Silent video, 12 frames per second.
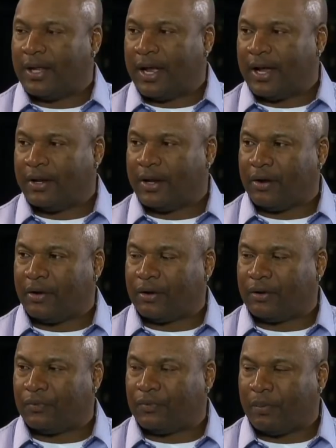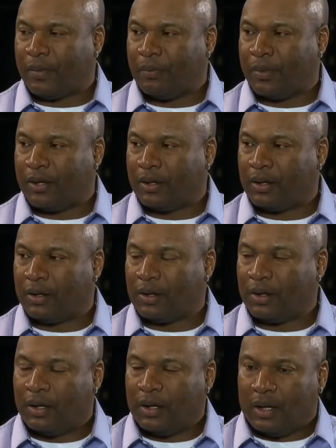that I inherited from my mother.
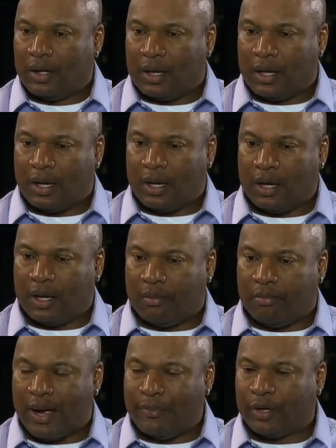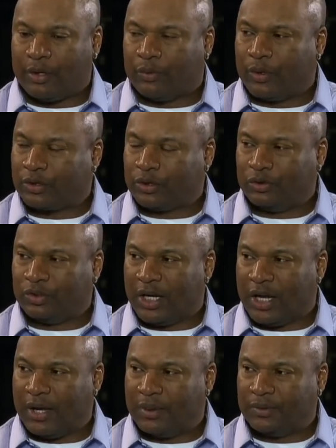My mother worked two
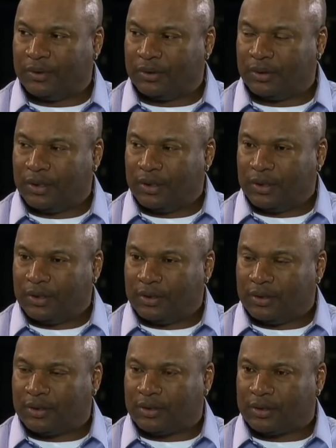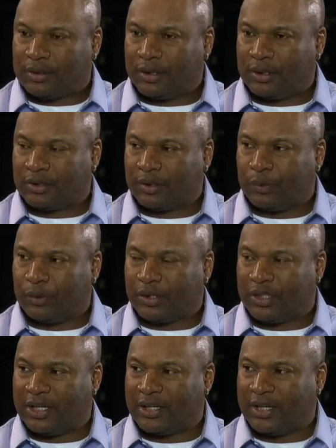jobs to support
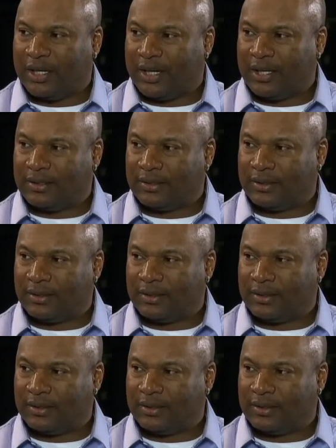10 kids